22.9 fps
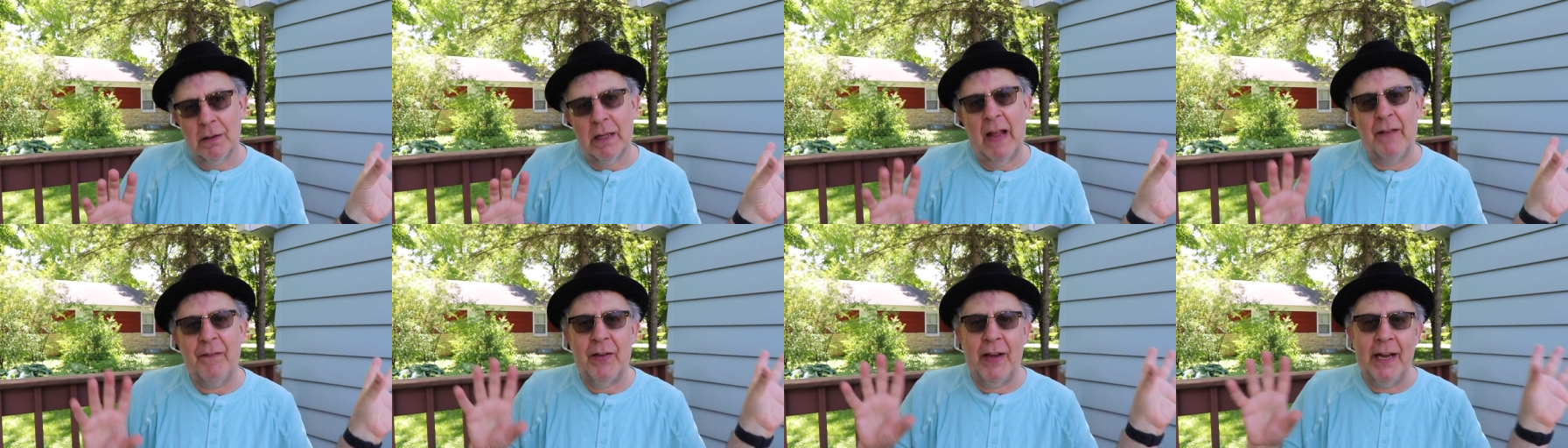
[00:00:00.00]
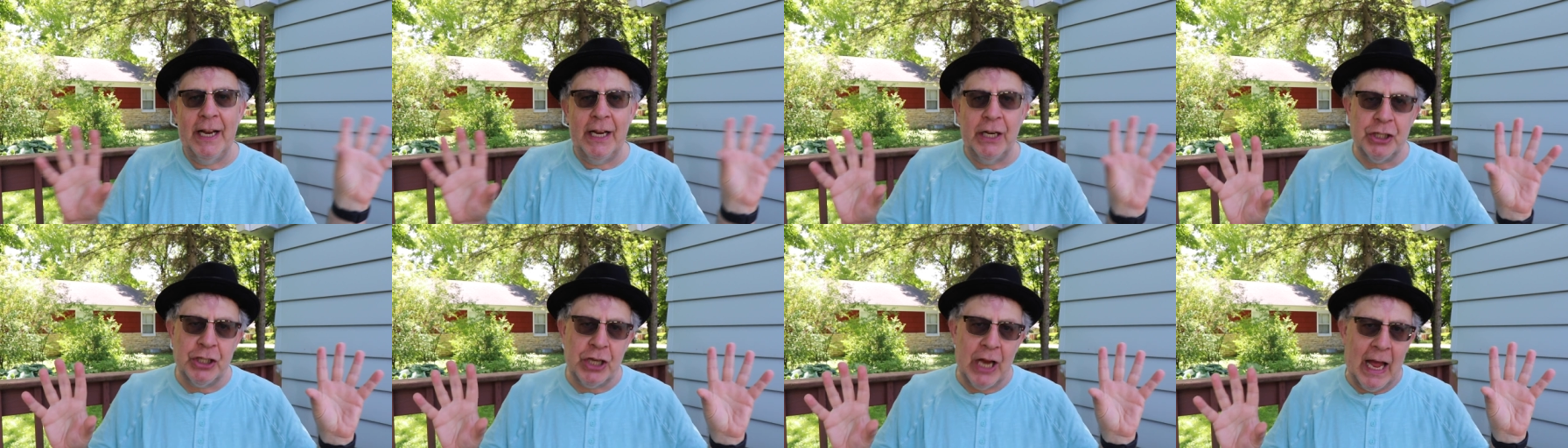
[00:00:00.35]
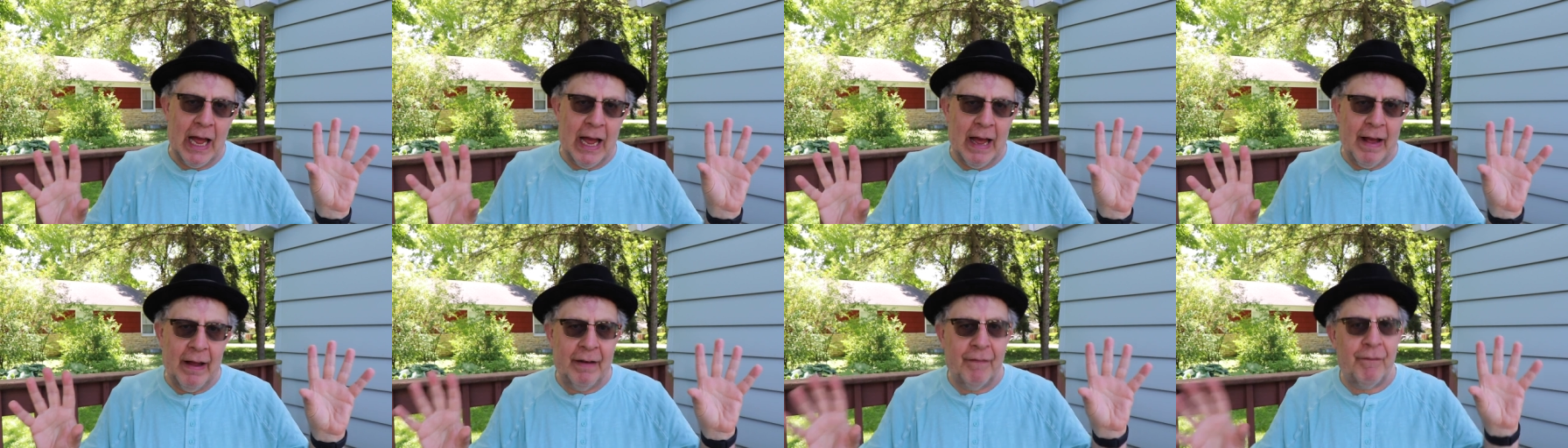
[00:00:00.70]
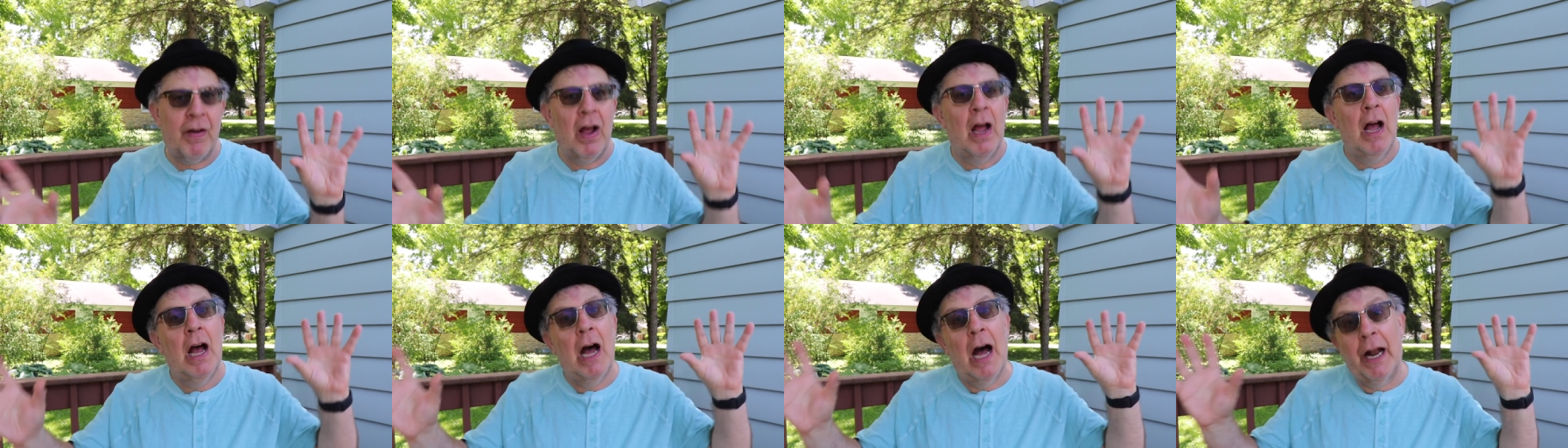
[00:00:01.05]
they've each had
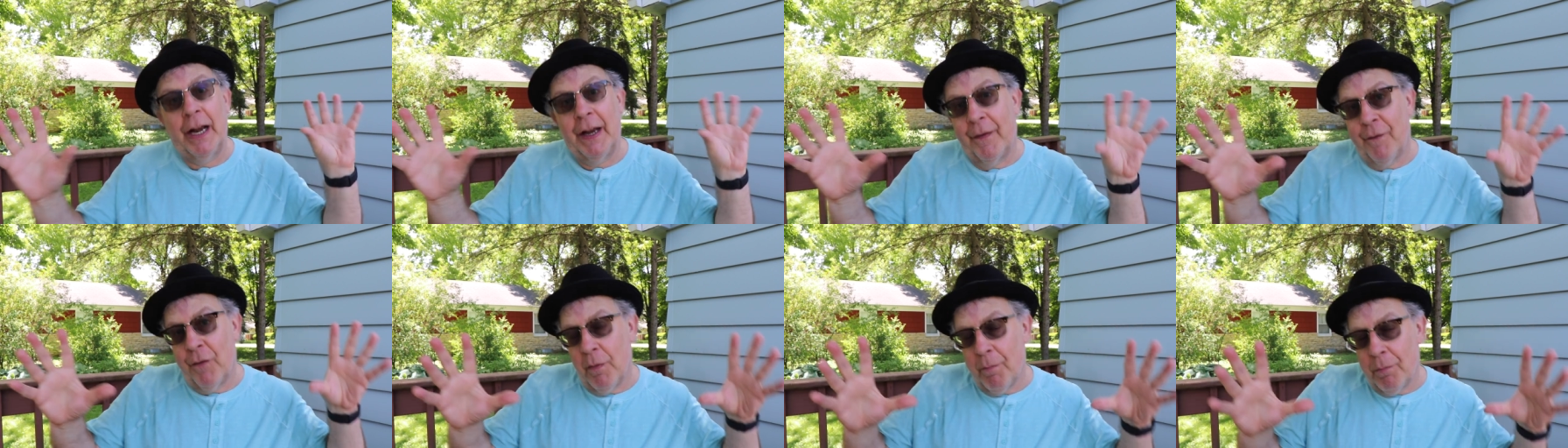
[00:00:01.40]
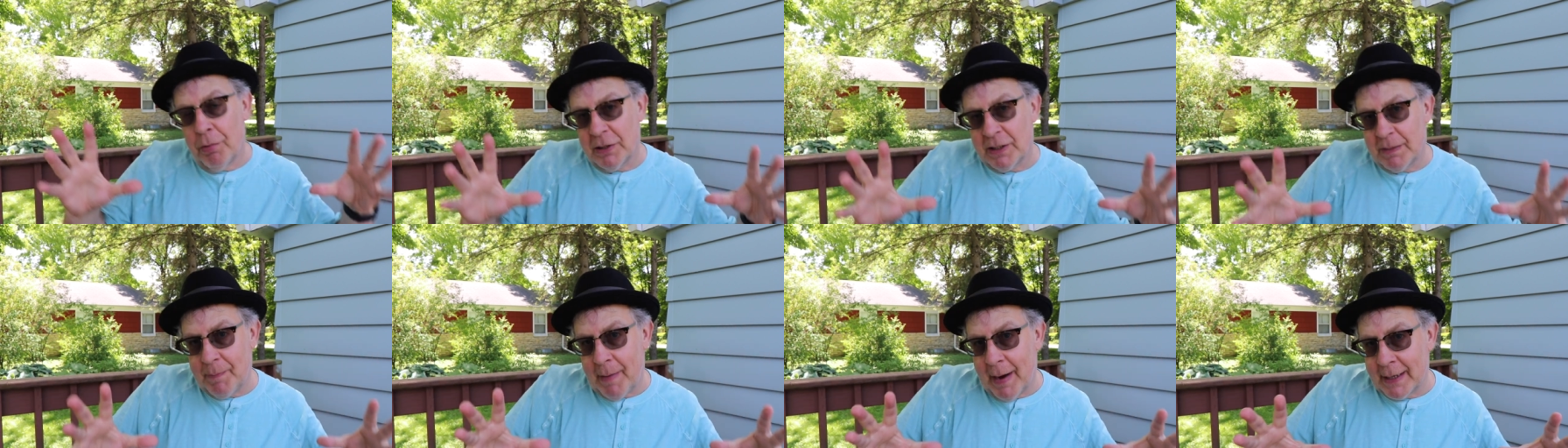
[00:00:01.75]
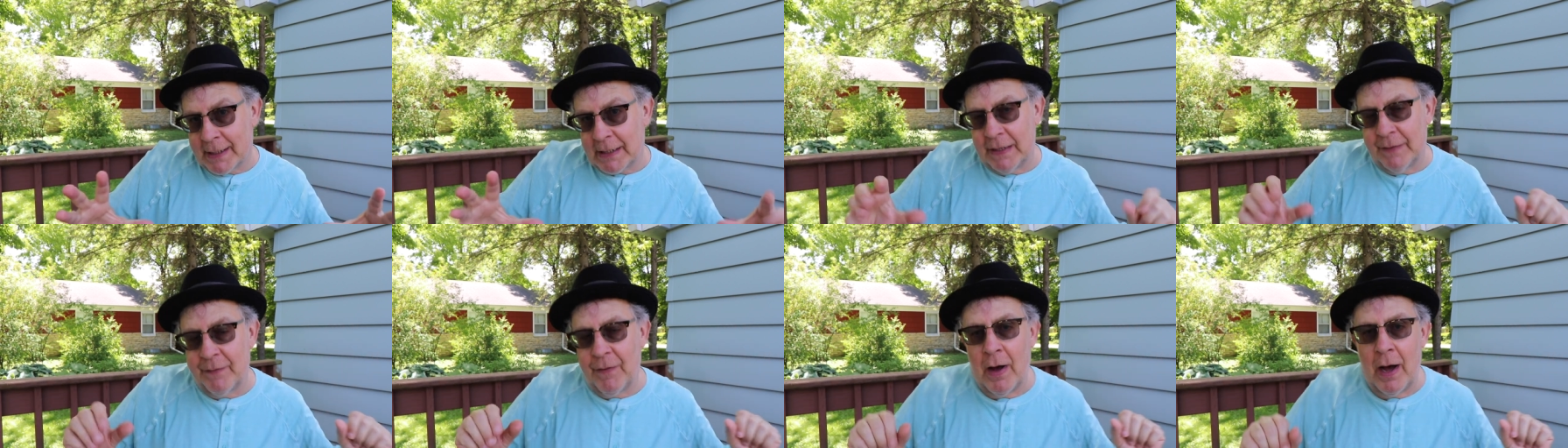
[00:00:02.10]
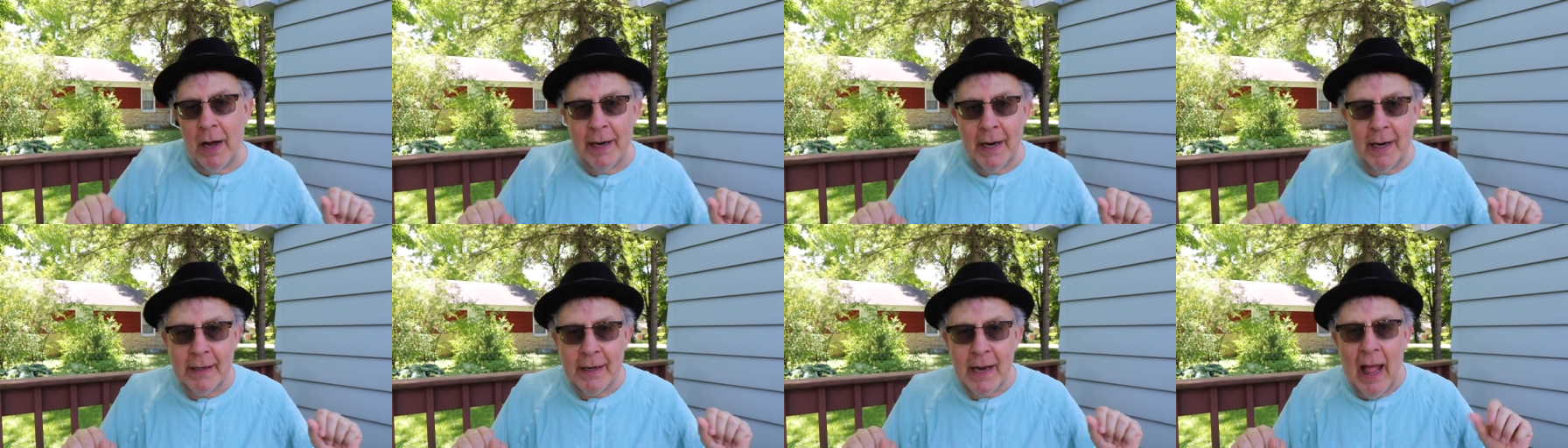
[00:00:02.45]
a different perspective
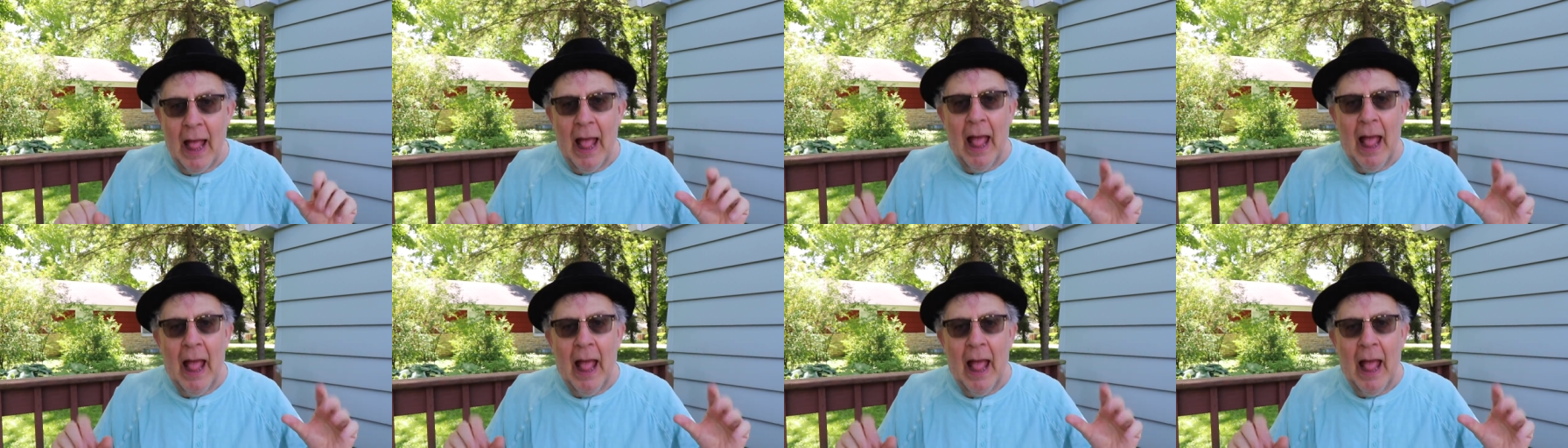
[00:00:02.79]
on it.